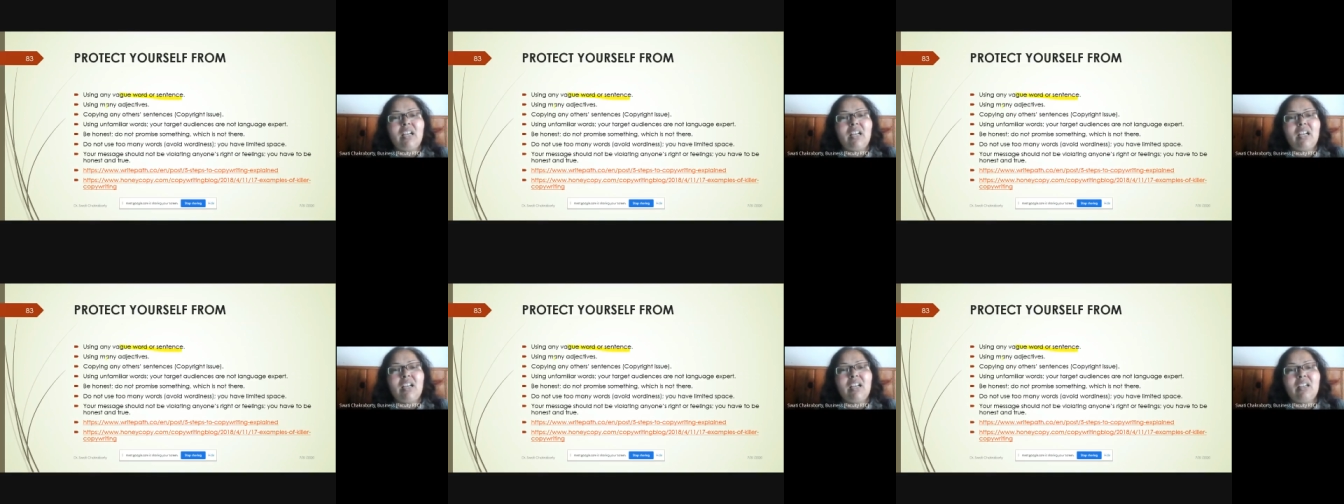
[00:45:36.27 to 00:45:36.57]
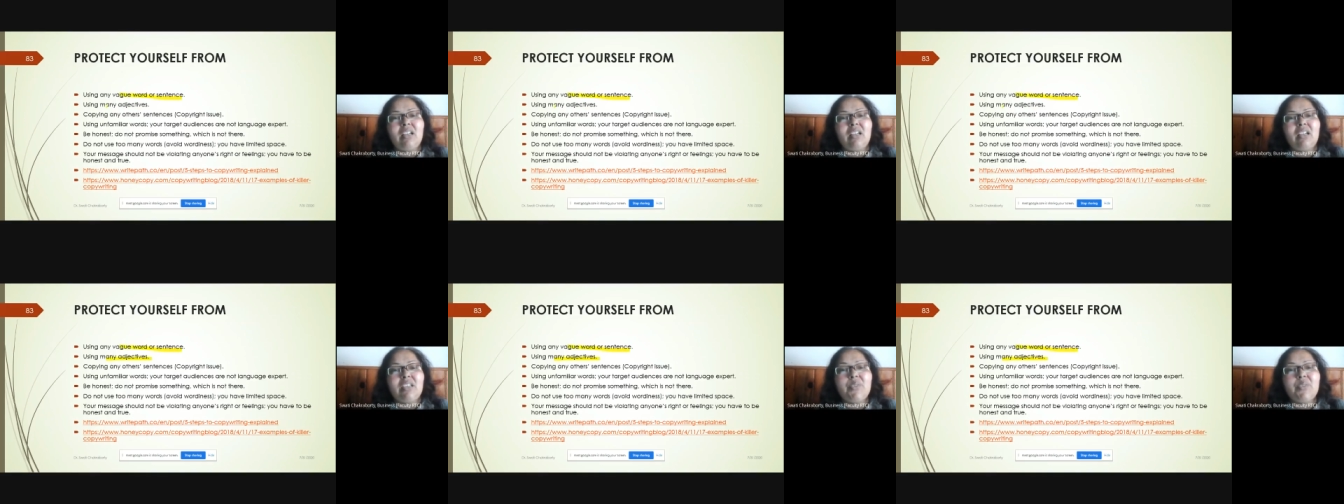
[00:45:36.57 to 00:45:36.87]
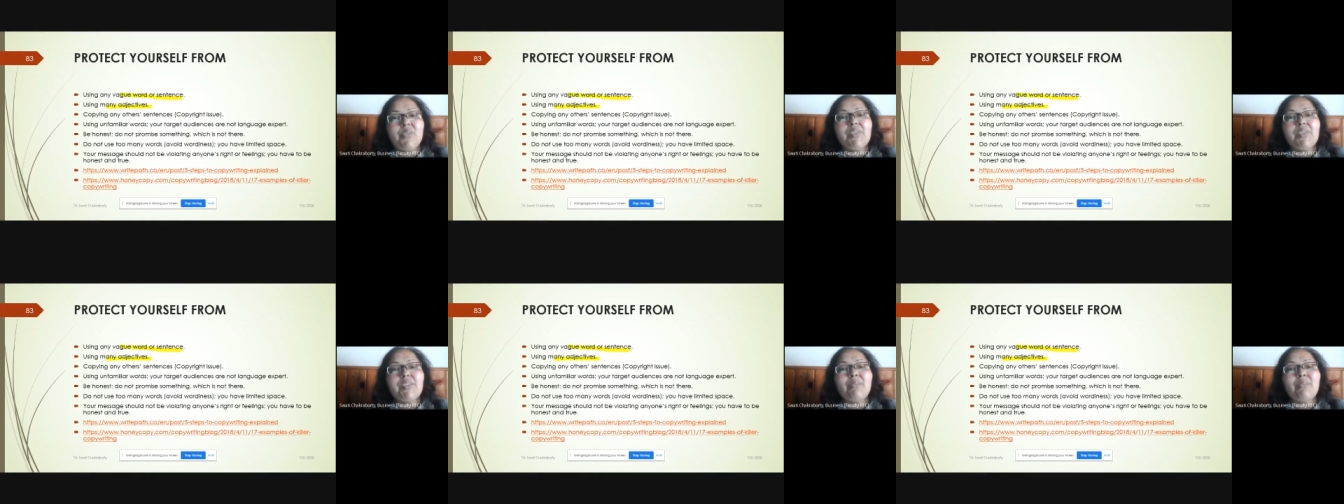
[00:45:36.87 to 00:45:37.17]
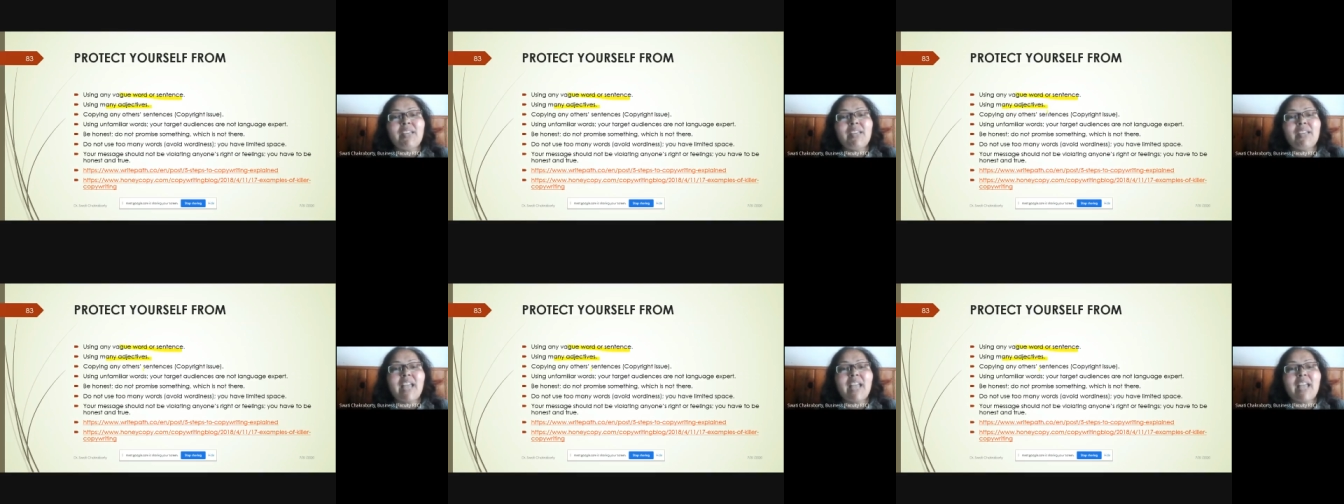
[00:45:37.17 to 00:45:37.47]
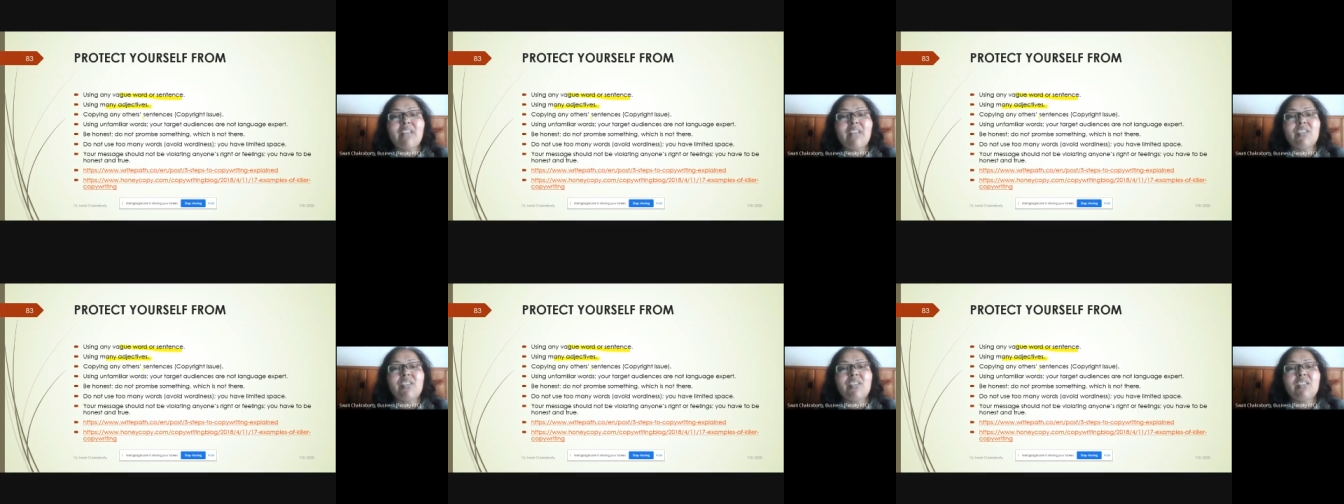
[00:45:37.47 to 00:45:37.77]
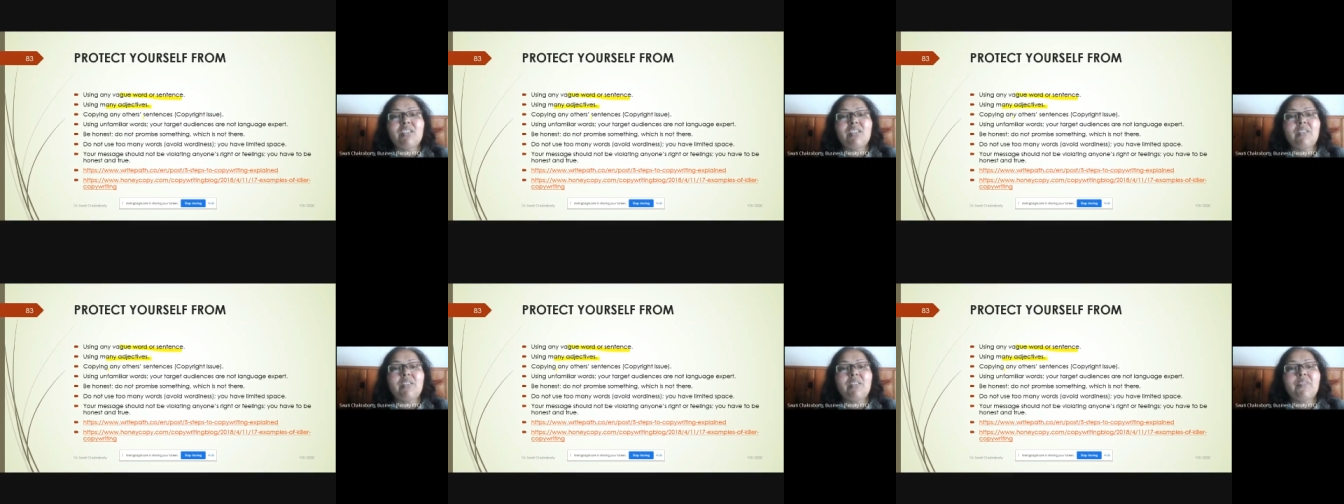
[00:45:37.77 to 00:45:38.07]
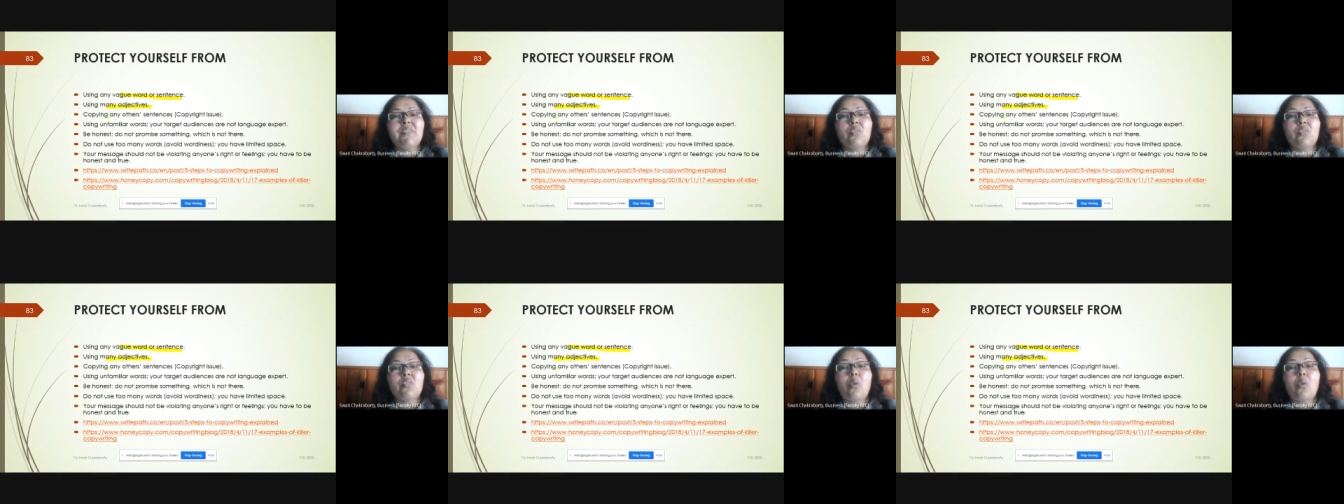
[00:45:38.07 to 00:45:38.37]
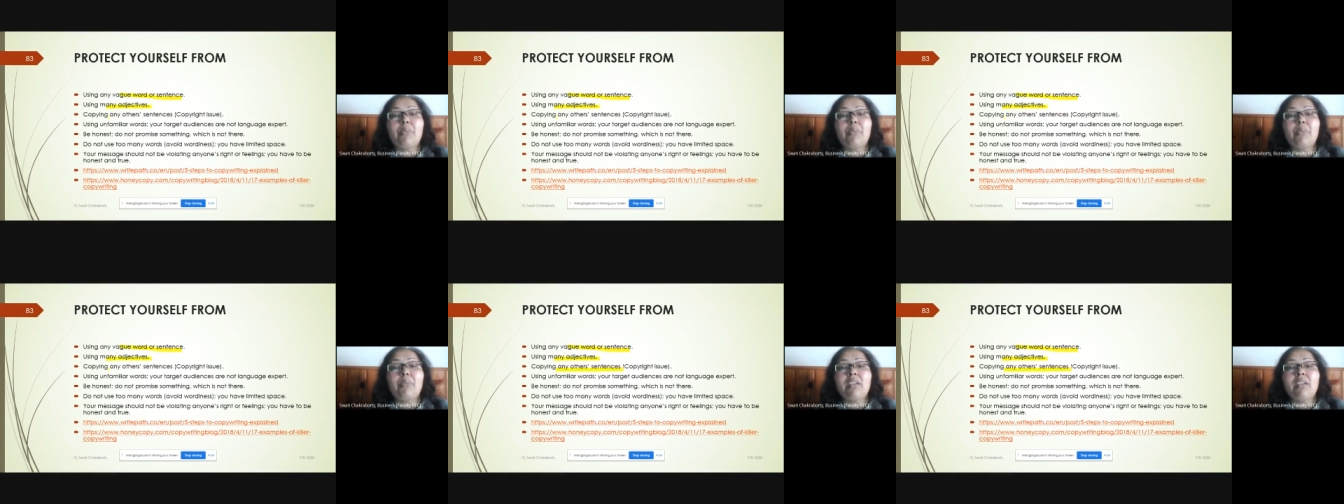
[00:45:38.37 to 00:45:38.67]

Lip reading: Using many adjectives, copying